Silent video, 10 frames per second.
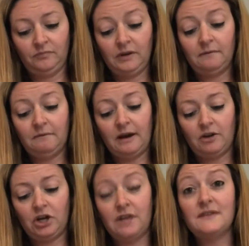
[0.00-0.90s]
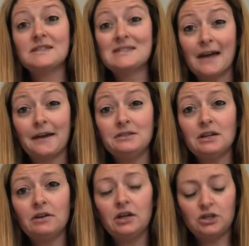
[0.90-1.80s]
Very good. The
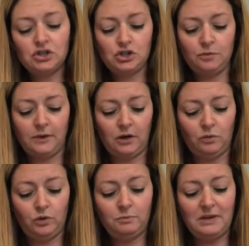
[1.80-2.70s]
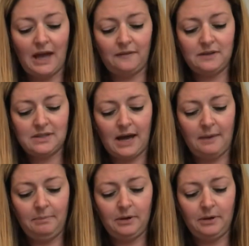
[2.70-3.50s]
secondary consumer would be at the top.